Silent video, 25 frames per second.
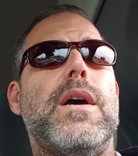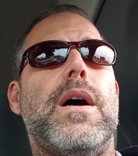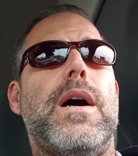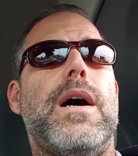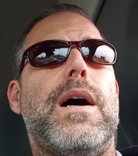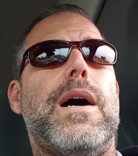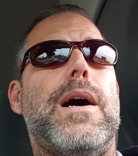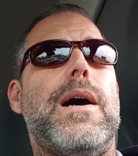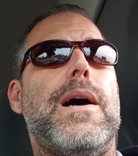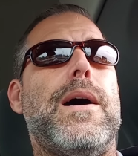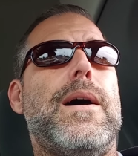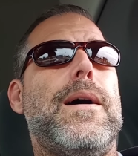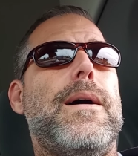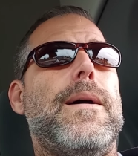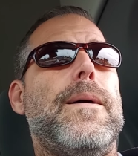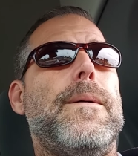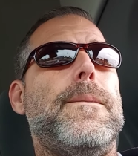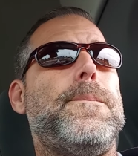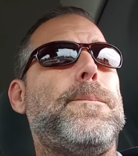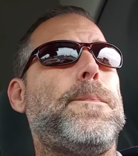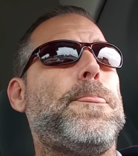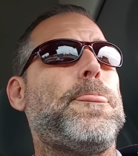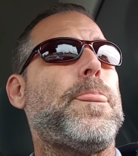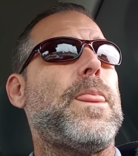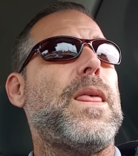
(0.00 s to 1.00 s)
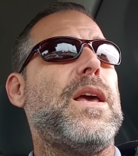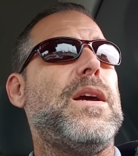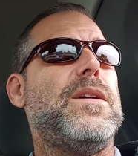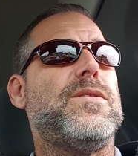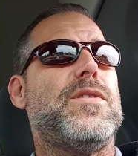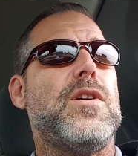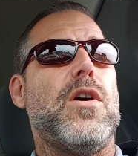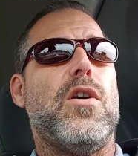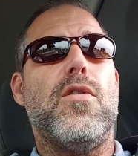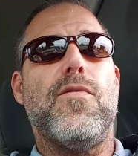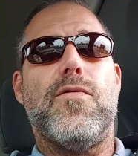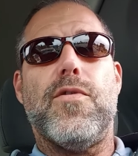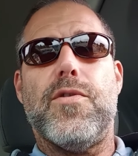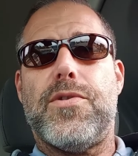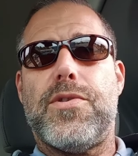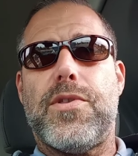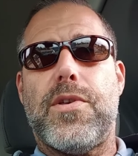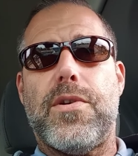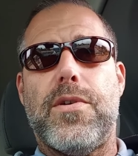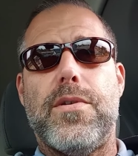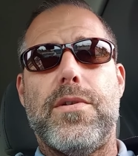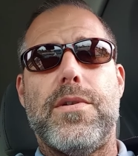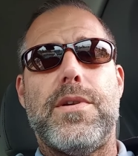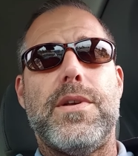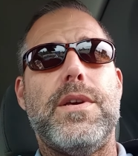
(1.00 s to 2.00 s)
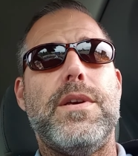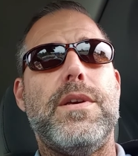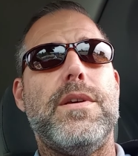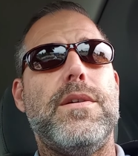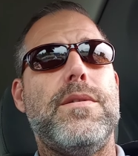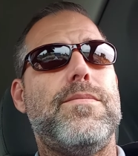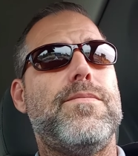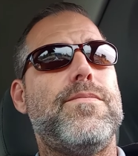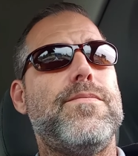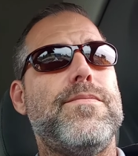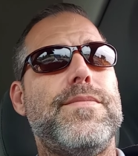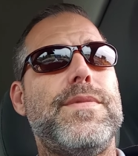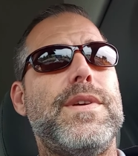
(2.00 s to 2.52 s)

uh, is over thirty,